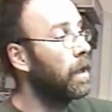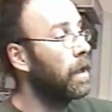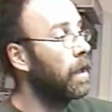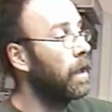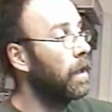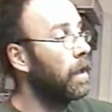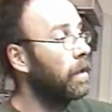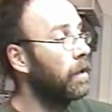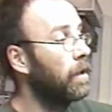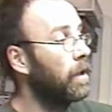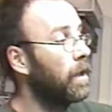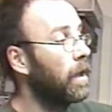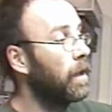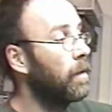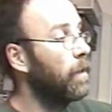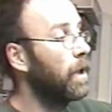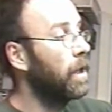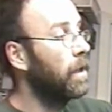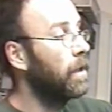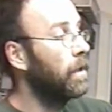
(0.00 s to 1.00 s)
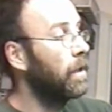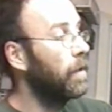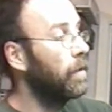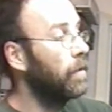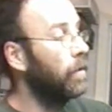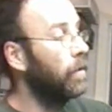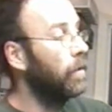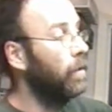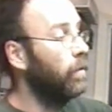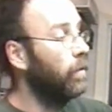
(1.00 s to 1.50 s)
and you kind of make another
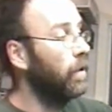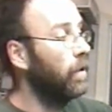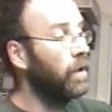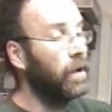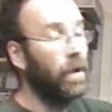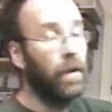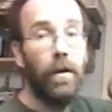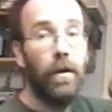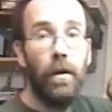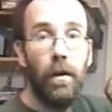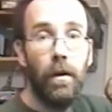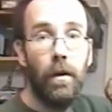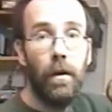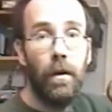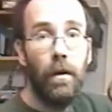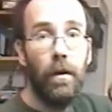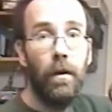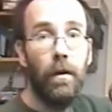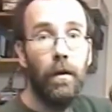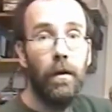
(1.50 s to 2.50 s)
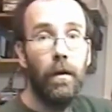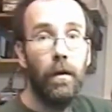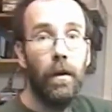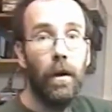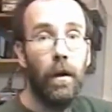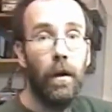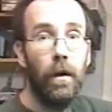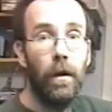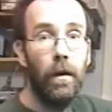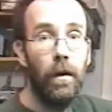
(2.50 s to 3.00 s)
loop with it.
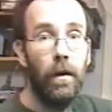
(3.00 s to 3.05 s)
Okay?